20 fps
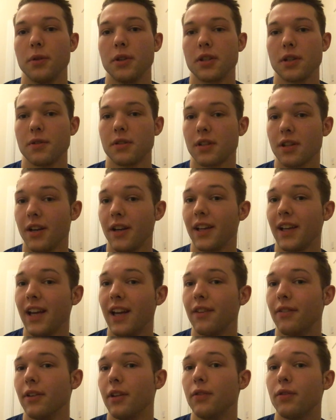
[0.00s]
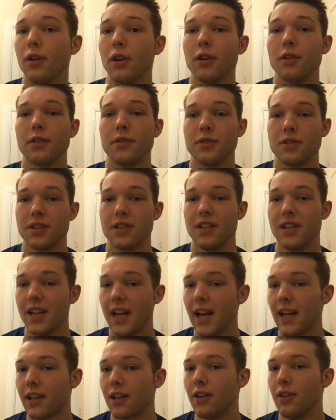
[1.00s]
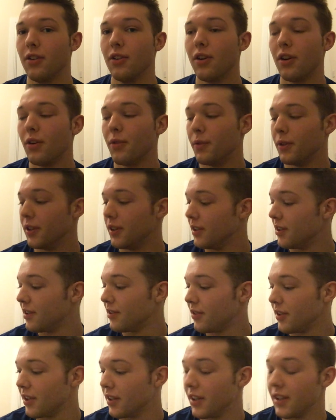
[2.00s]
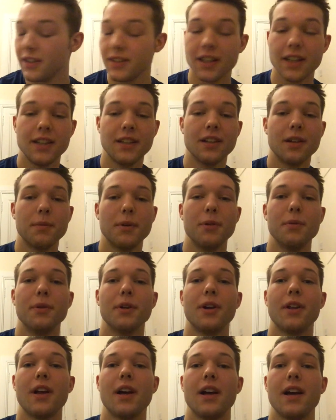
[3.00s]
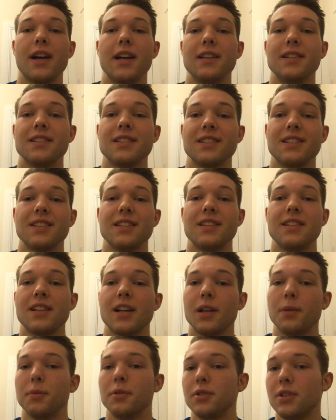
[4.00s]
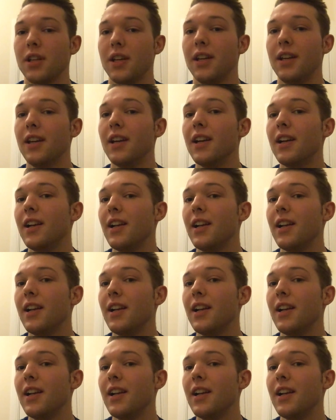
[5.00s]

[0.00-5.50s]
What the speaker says: which I was cutting heavily for, so I was just knackered, not really feeling like tidying up my room and all that, hence the terrible state.